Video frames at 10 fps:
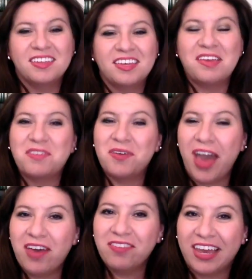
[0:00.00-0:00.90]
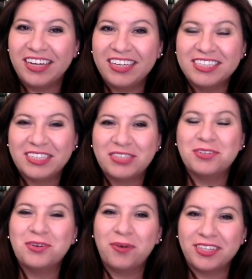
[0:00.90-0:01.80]
If you have any
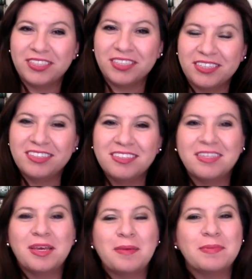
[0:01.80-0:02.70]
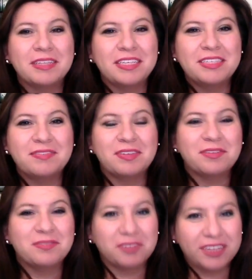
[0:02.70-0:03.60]
additional questions, please feel
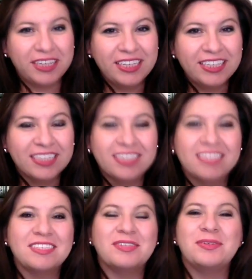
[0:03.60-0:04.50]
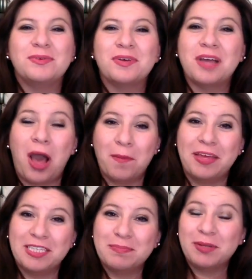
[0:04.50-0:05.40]
free to
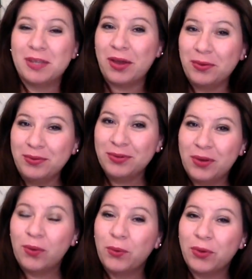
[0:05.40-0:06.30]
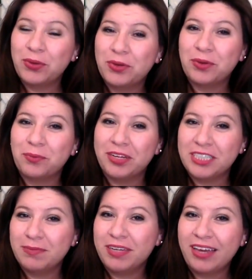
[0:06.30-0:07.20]
comment below, or you can
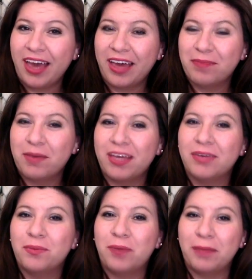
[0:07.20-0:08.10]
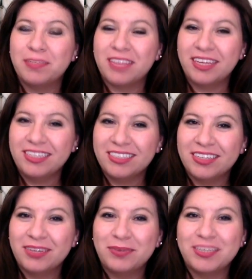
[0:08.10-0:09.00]
reach me at my website,
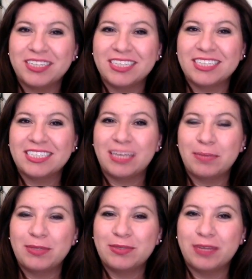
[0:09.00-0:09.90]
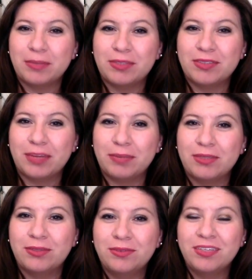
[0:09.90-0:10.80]
which is
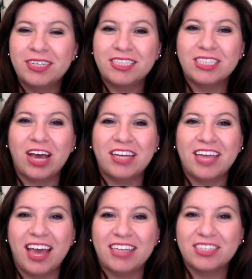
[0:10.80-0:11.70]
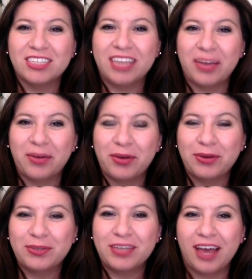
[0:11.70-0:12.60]

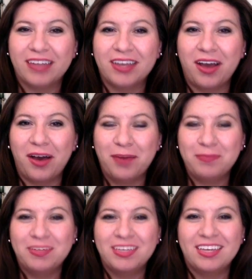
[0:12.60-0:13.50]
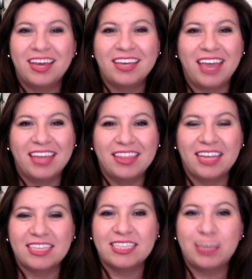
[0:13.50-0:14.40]
www.ashleyerico.com. Again,
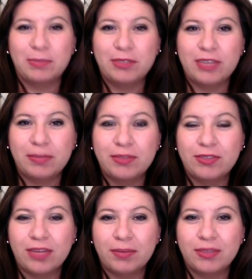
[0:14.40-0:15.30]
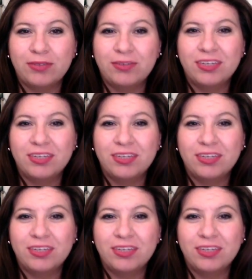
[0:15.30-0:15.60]
that's www.ashley,